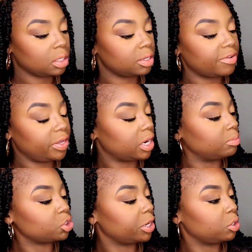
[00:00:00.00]
Love it.
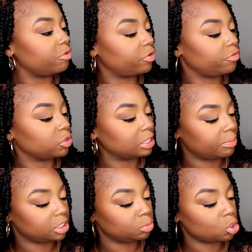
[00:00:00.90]
I'm trying it on for the first
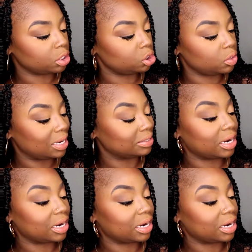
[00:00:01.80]
time as I'm talking to you guys,